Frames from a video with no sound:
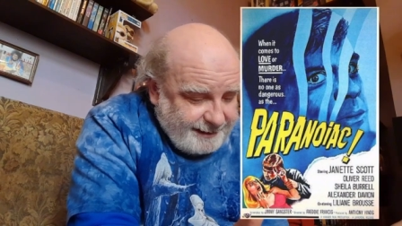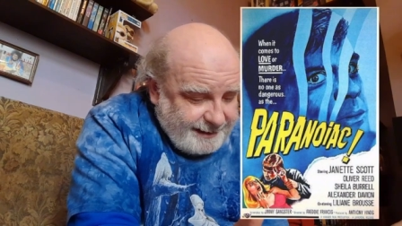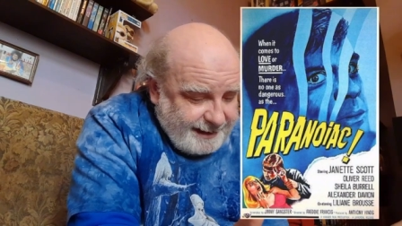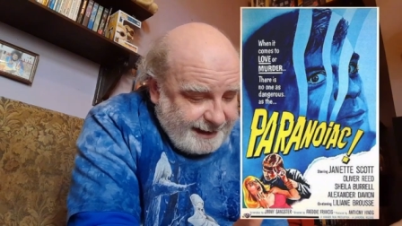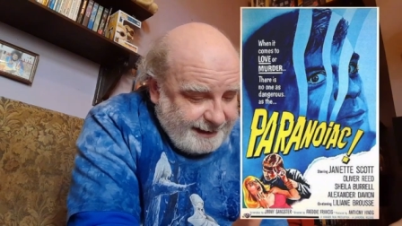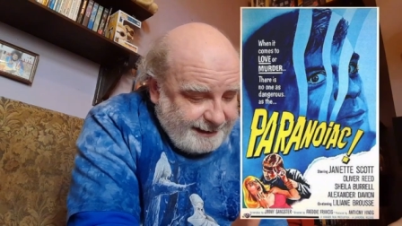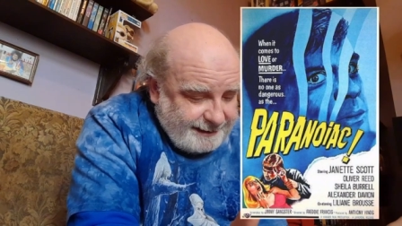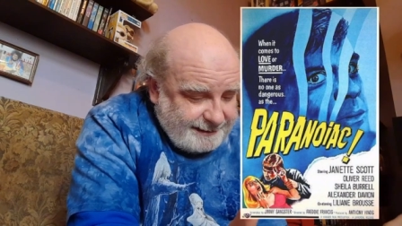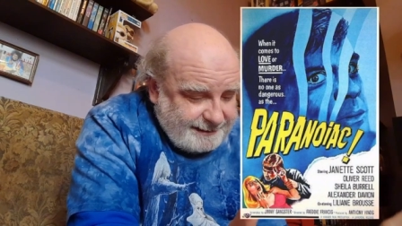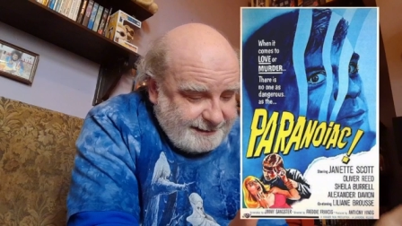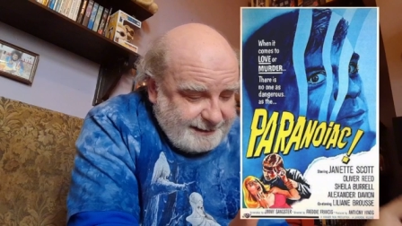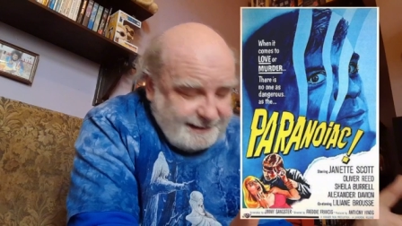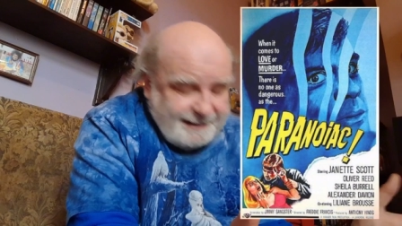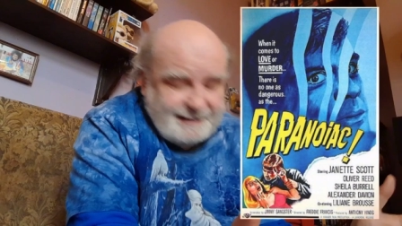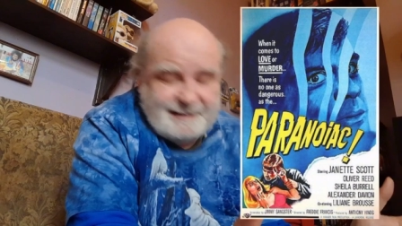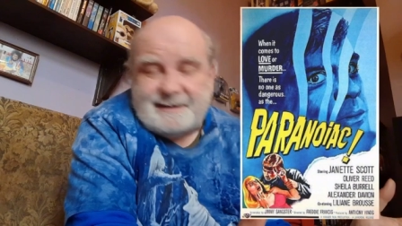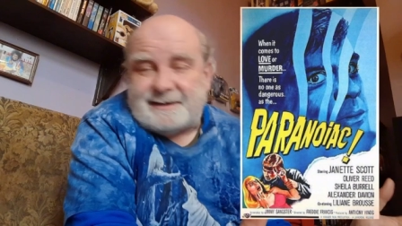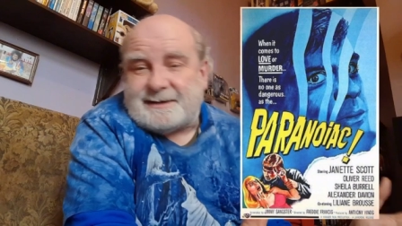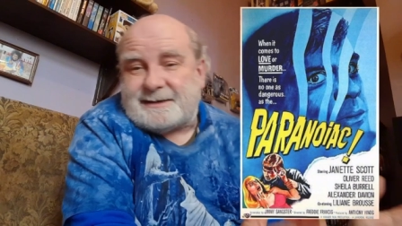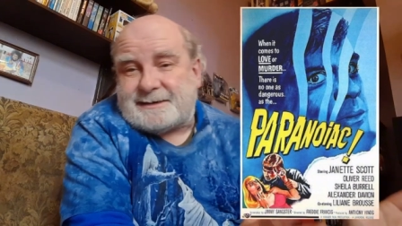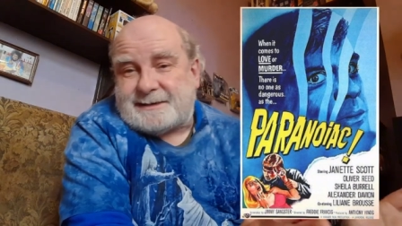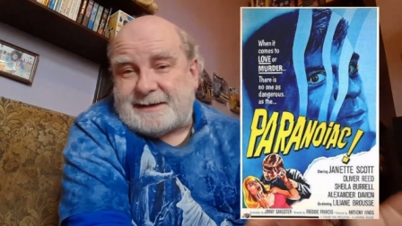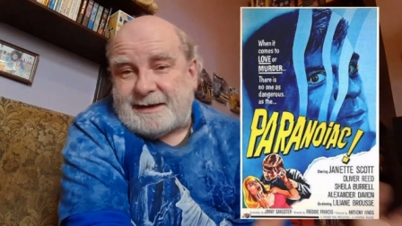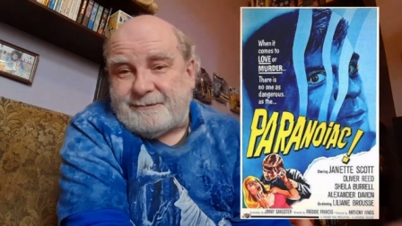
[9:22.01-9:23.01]

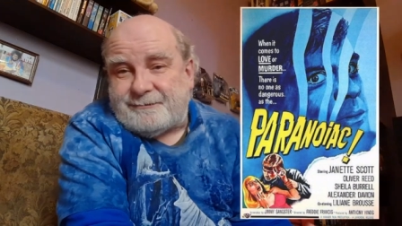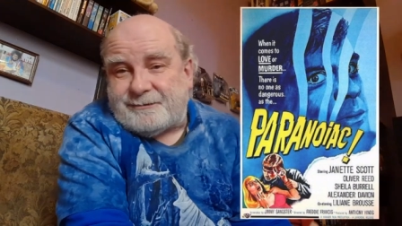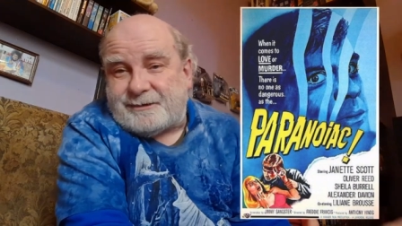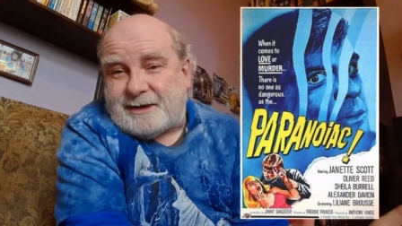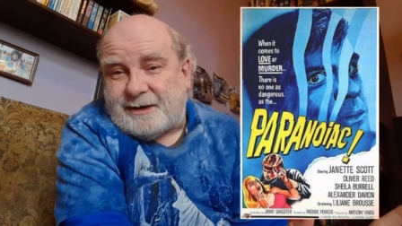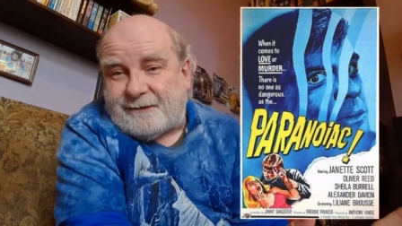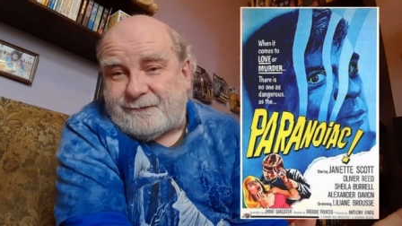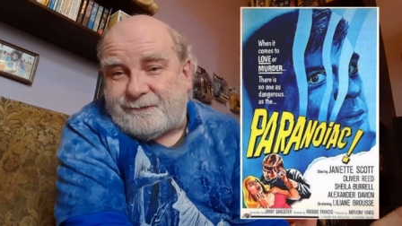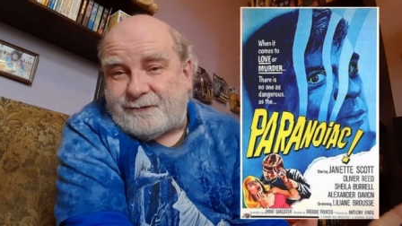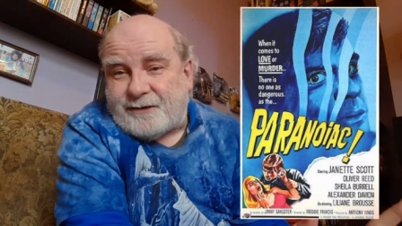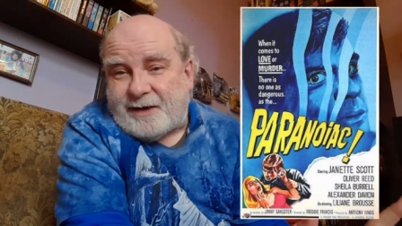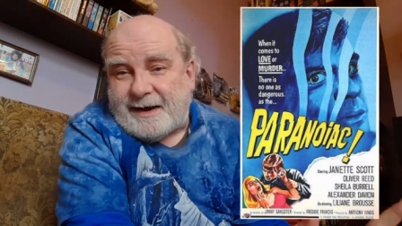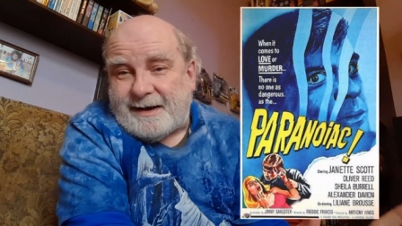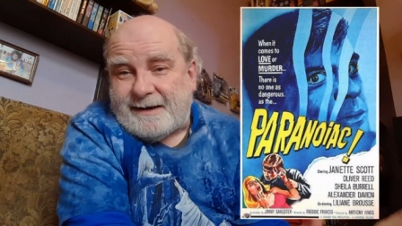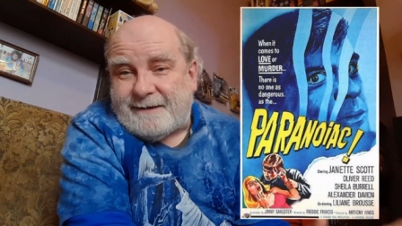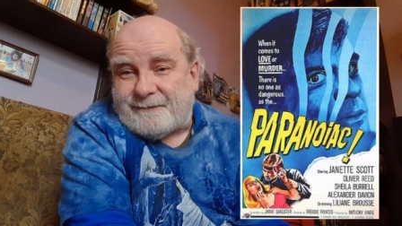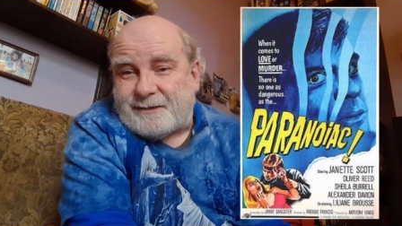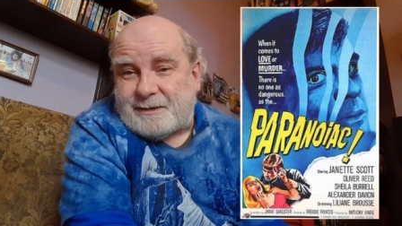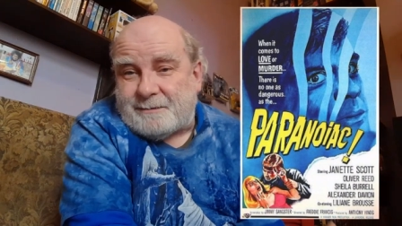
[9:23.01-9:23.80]
1975,